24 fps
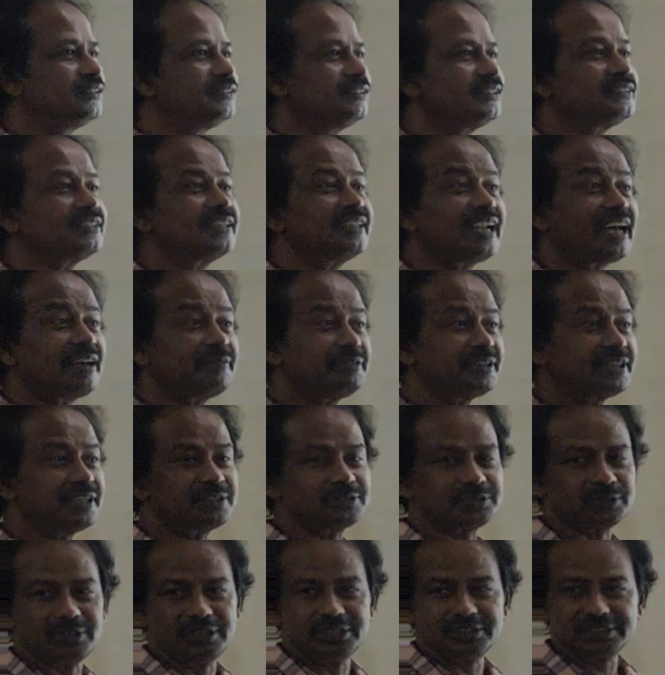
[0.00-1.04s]
this
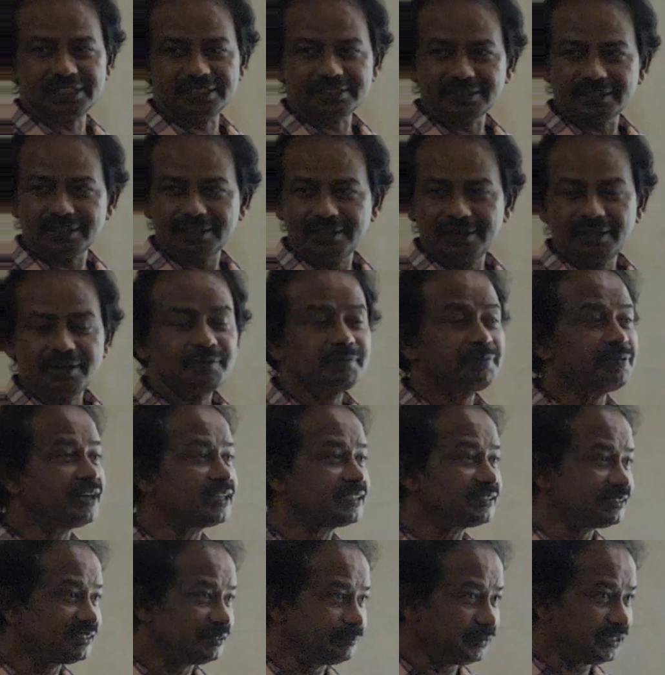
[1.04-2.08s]
graphical solution
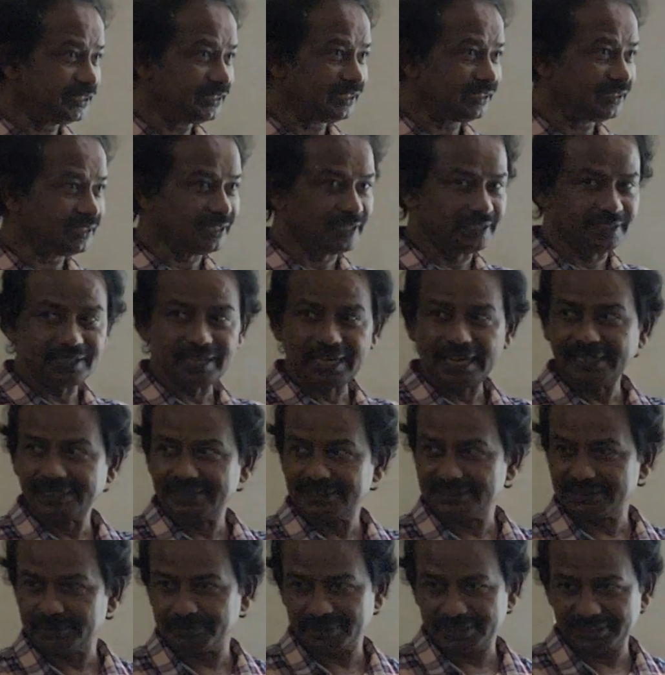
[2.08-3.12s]
for symmetric and
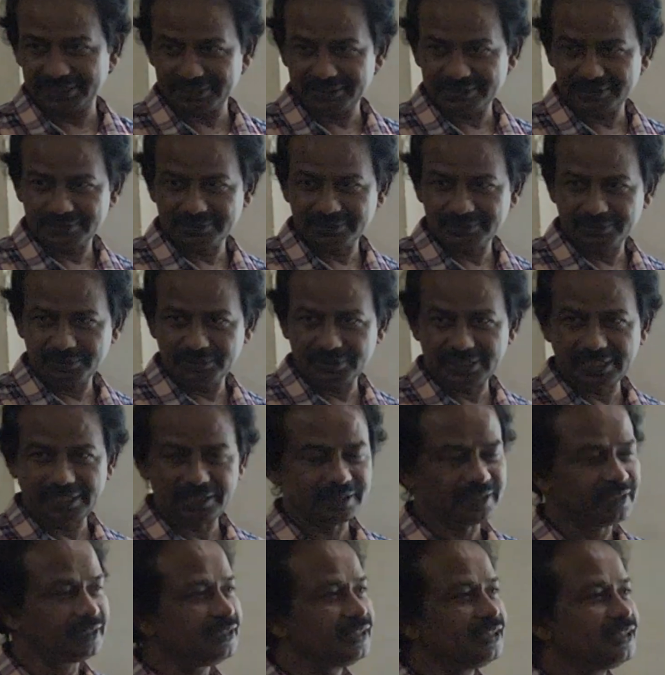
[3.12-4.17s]
antisymmetric.
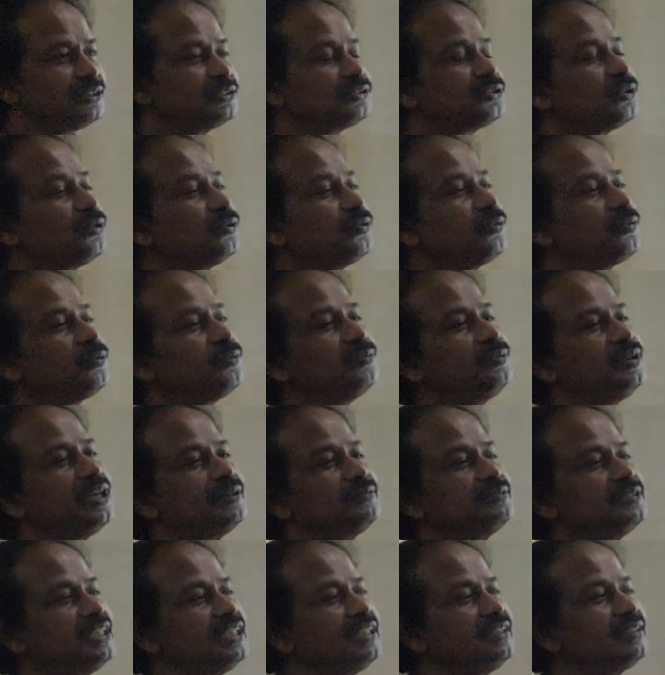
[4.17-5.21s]
Okay, so we
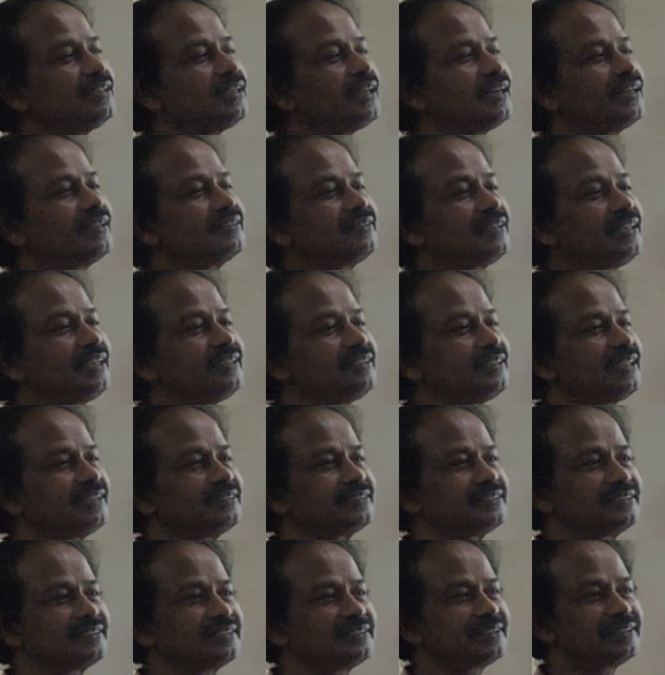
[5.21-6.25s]
have seen three
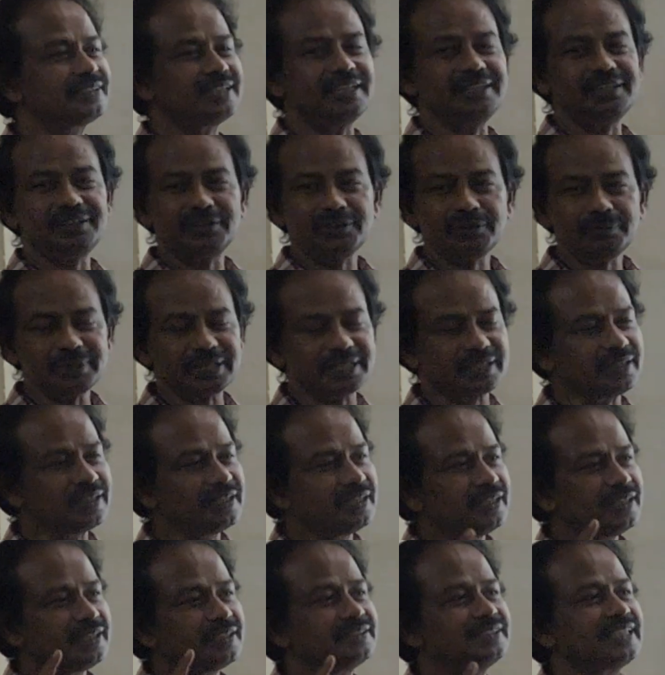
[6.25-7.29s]
things. Can you
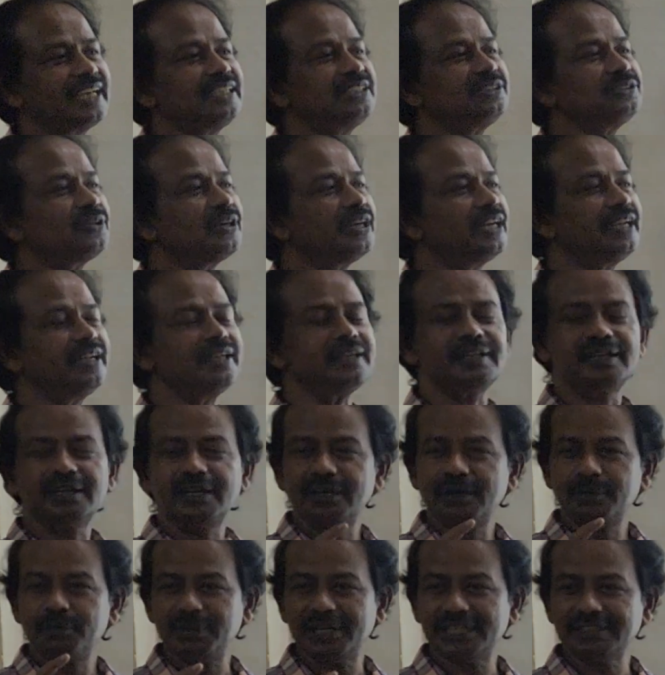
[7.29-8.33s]
remember? Xi squared
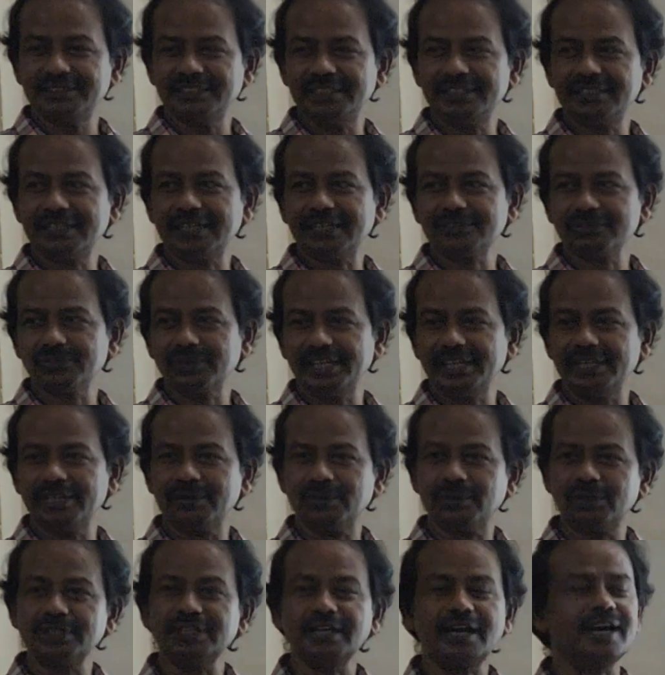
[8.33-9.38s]
plus eta squared
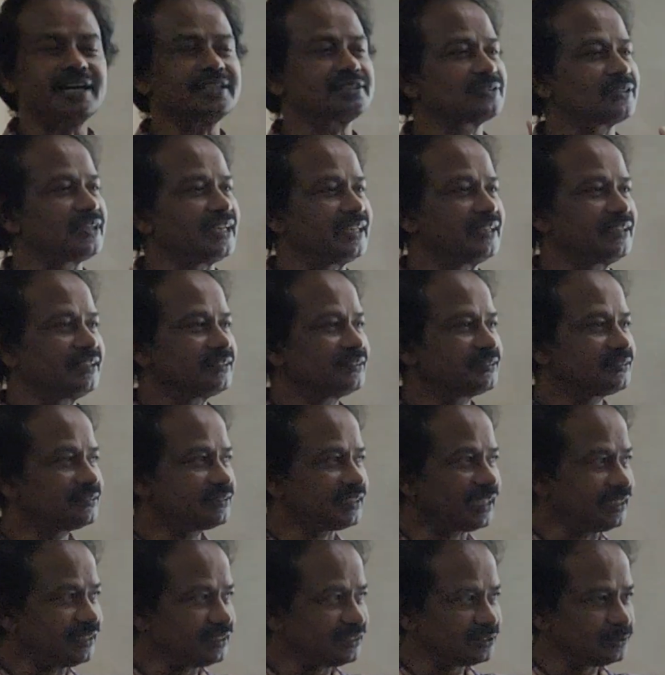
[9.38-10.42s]
equal to r squared.
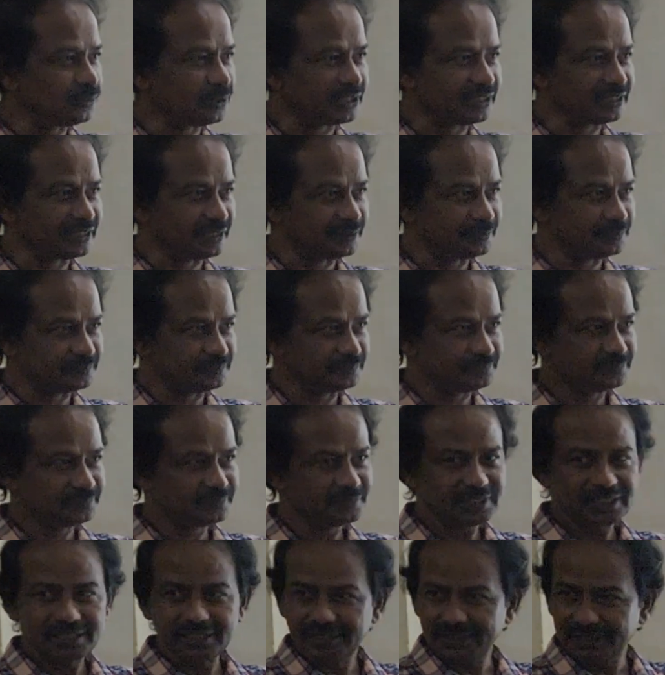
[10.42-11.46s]
Xi is one term,
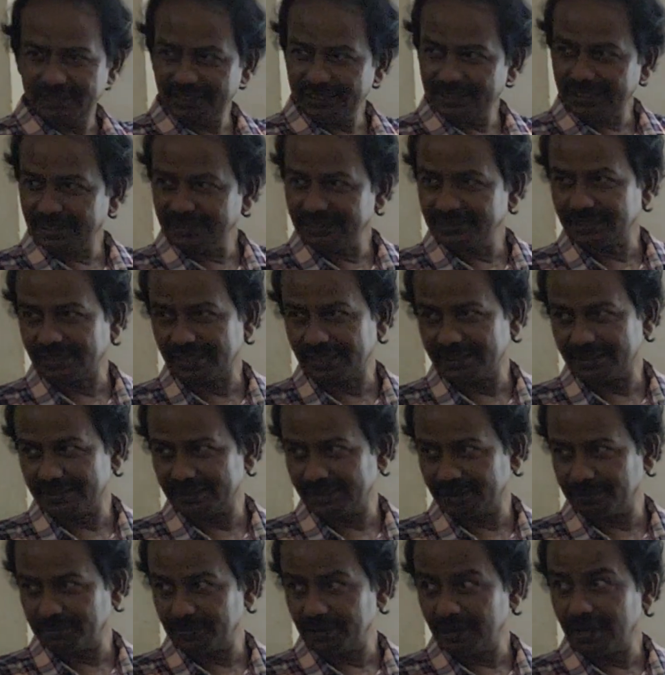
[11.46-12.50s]
eta is another
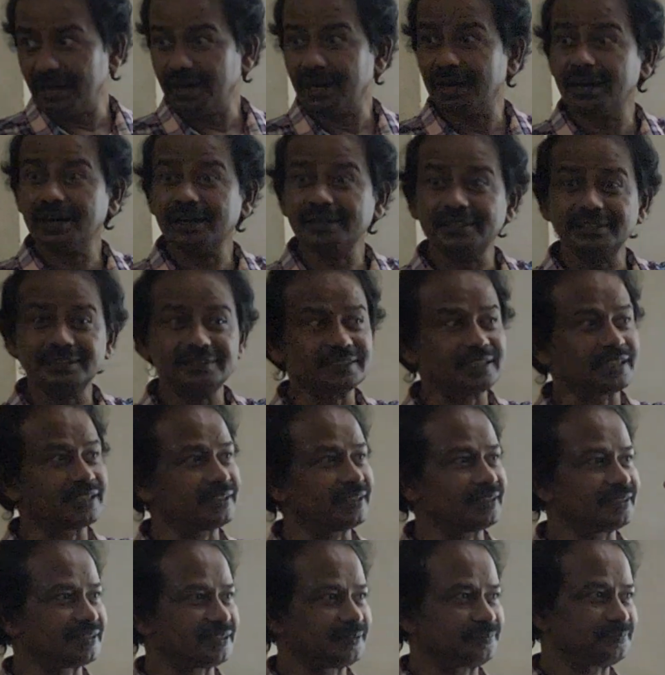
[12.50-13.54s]
term, r is
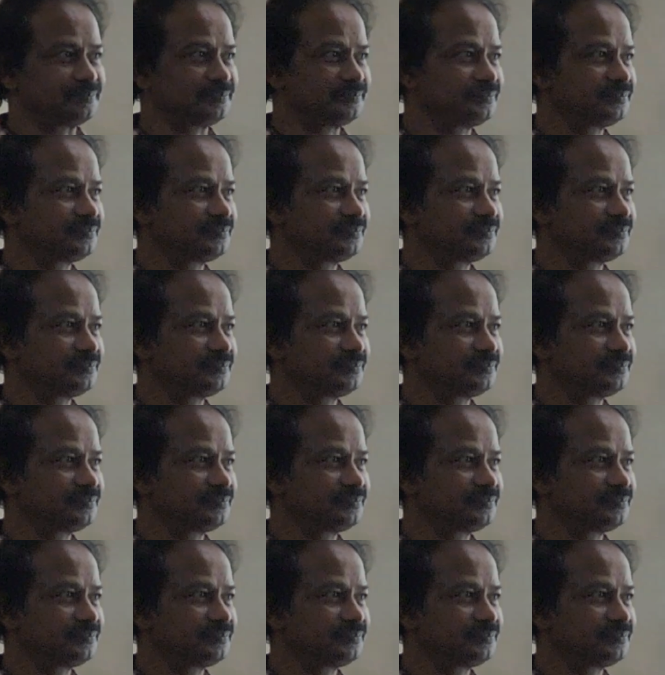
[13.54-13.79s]
another term.